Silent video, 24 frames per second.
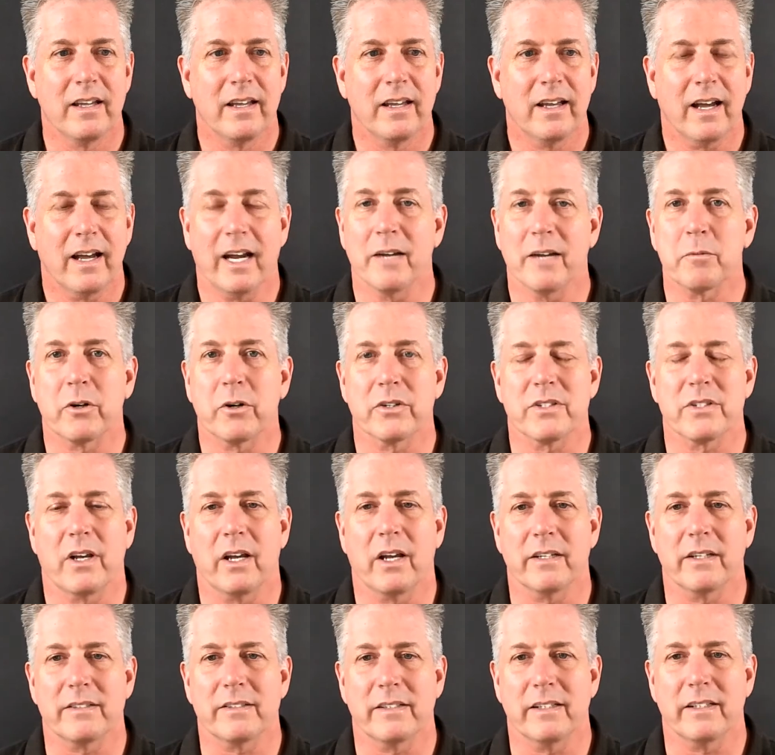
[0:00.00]
I'm Chris
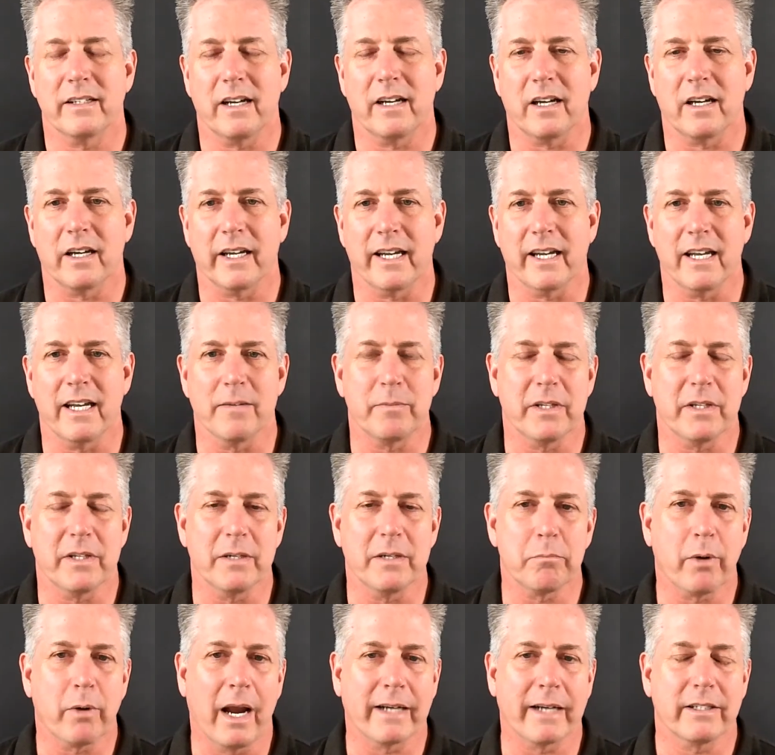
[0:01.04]
Austin. I am the
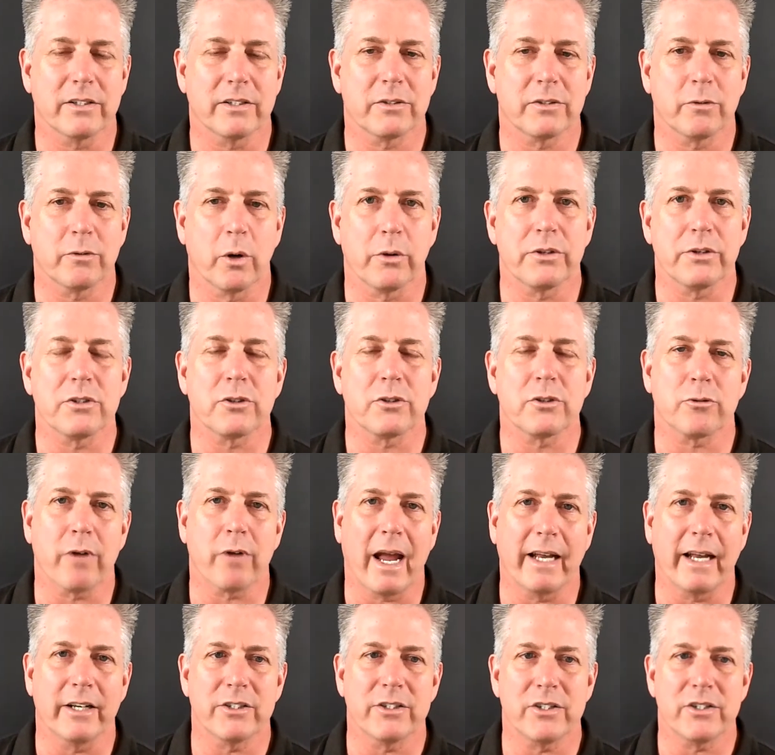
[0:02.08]
Practice Growth
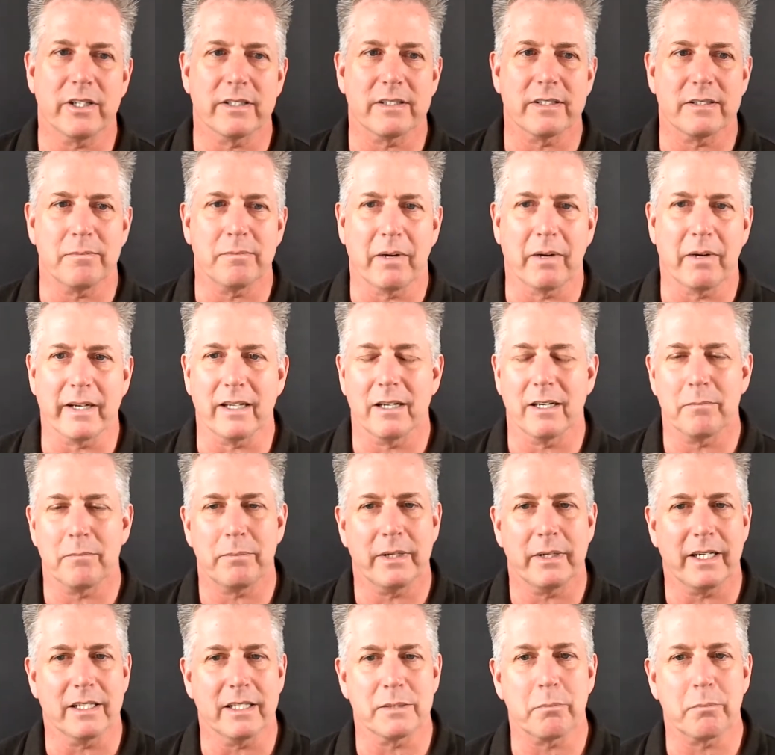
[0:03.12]
Strategist. My
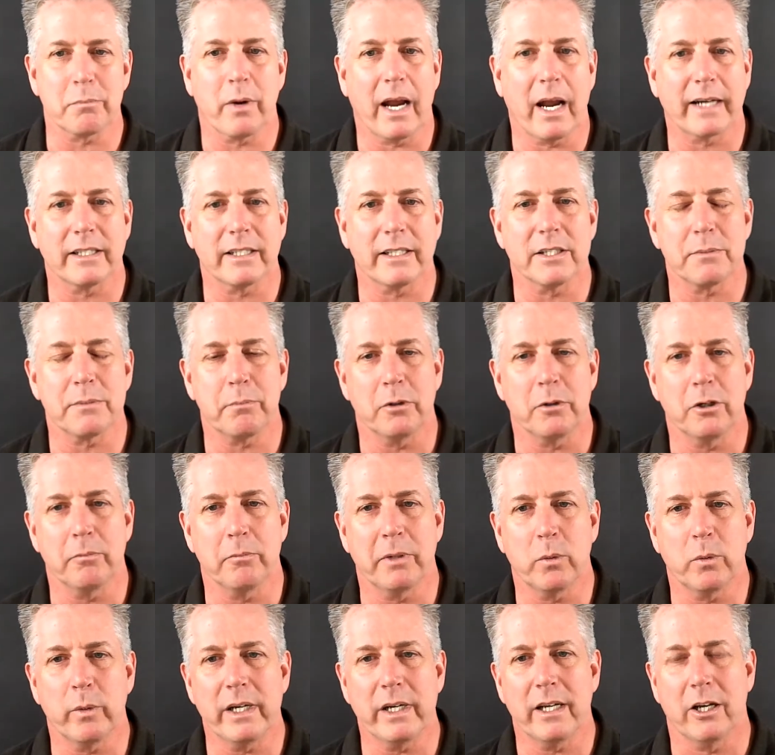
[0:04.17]
company is Practice Boom,
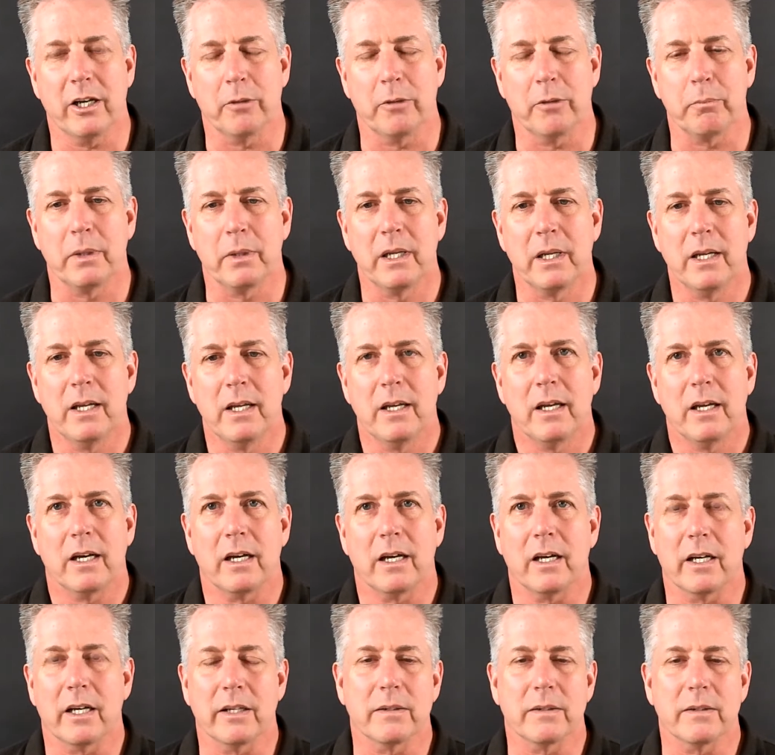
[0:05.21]
and we help
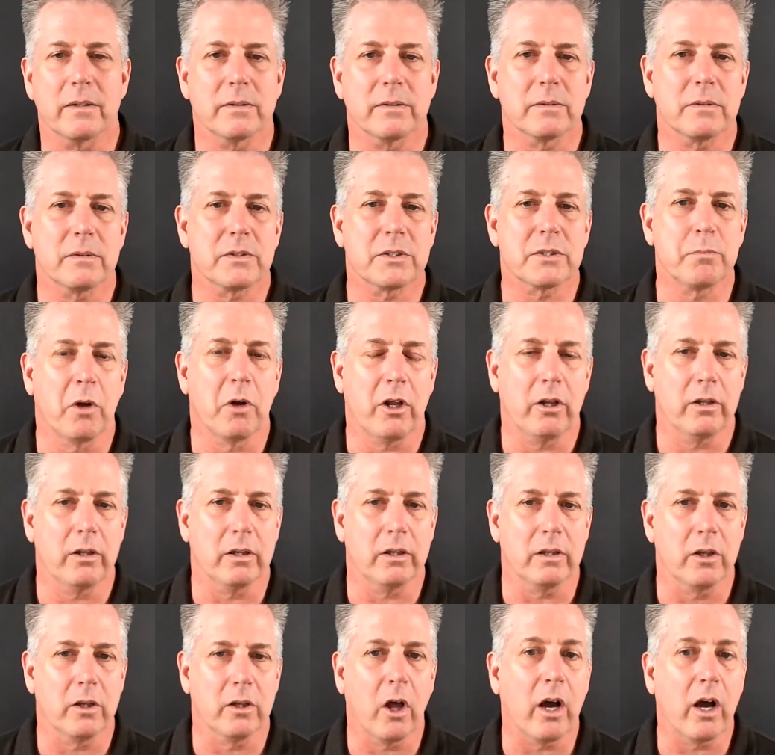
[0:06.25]
small
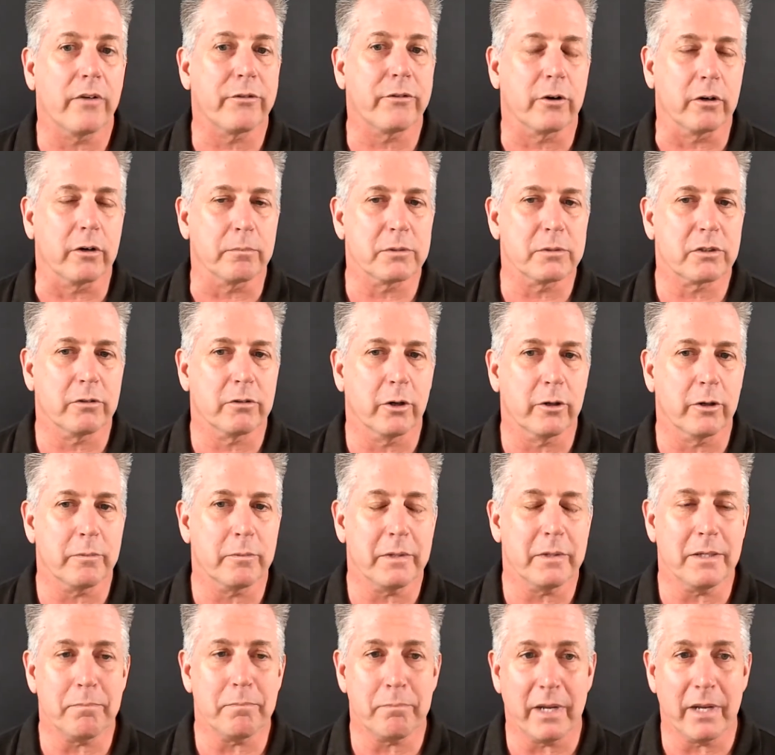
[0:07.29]
law firms grow to
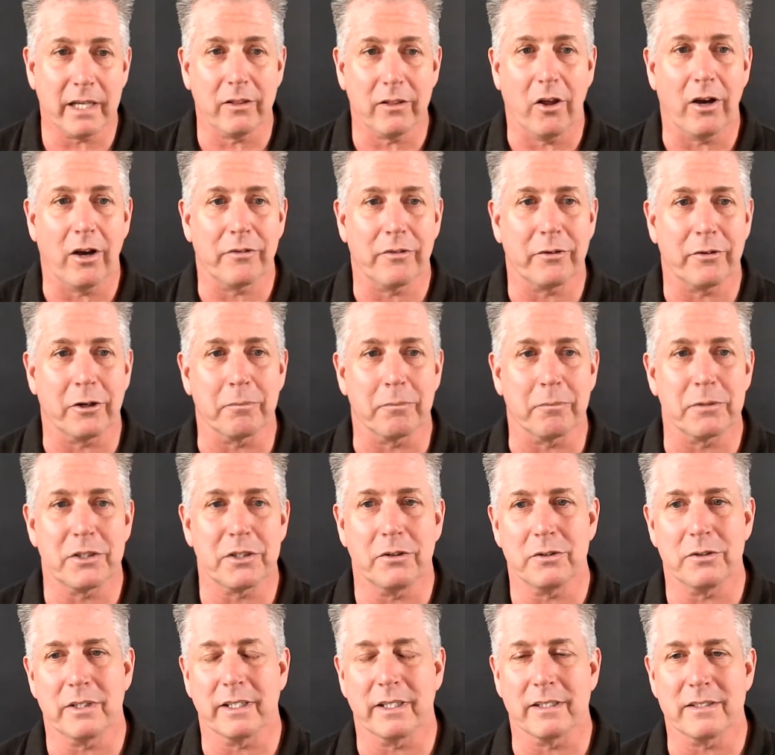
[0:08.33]
be big law firms
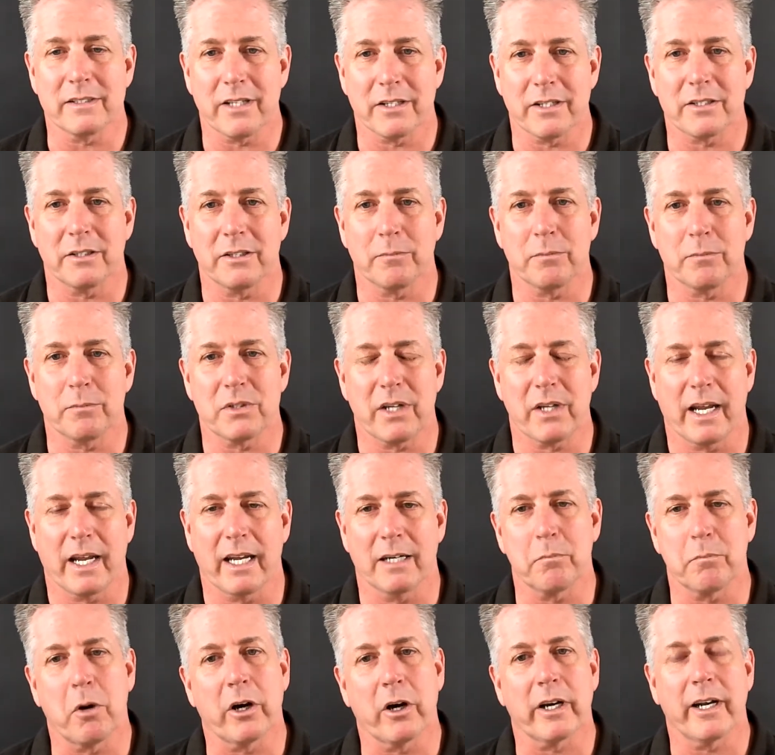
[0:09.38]
using systems and
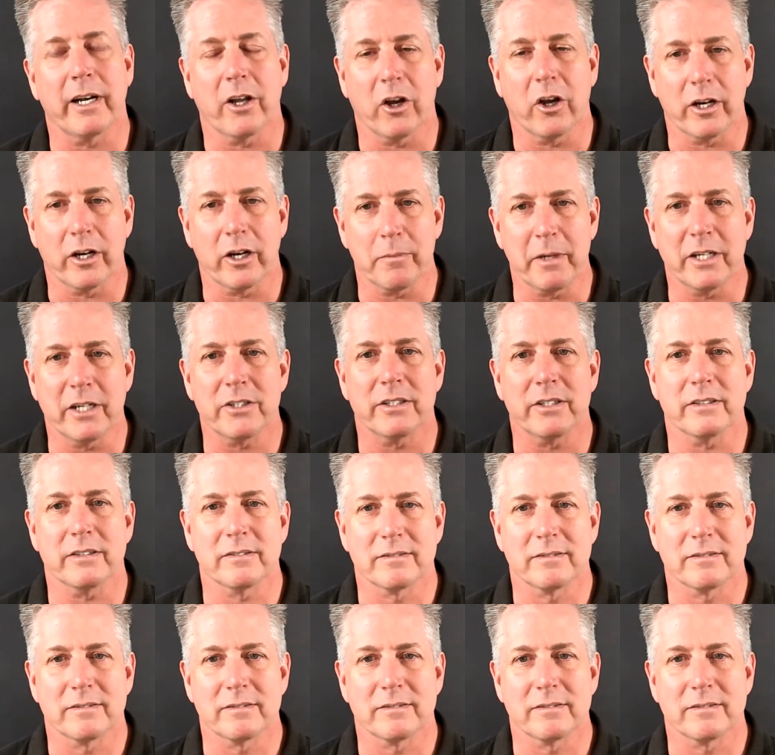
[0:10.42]
marketing automation.